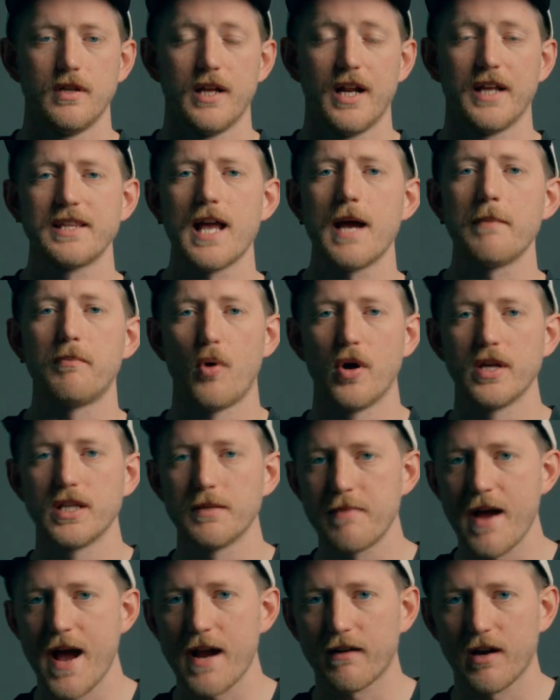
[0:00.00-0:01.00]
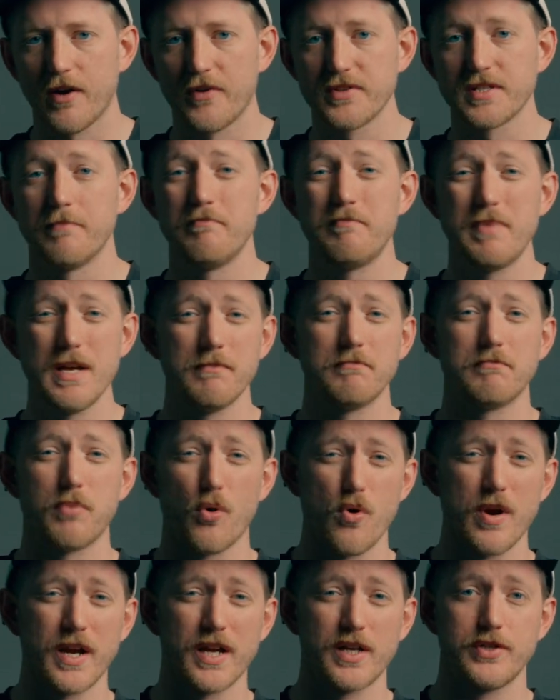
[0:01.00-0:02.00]
at that point the background was a bit
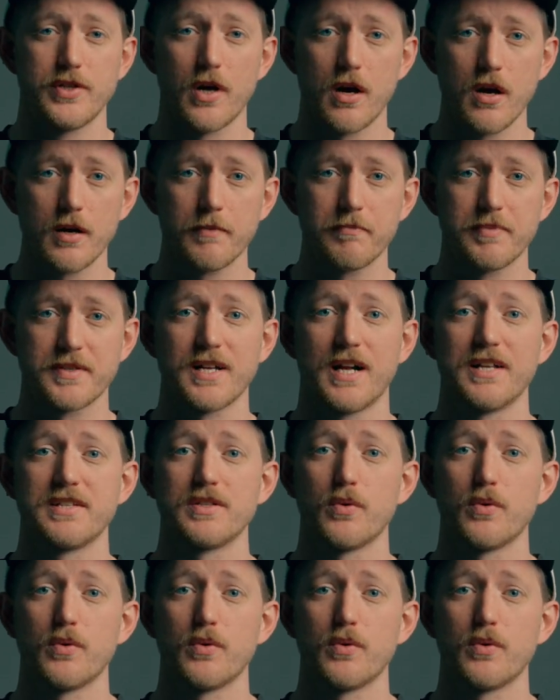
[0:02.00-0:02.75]
boring and dark besides the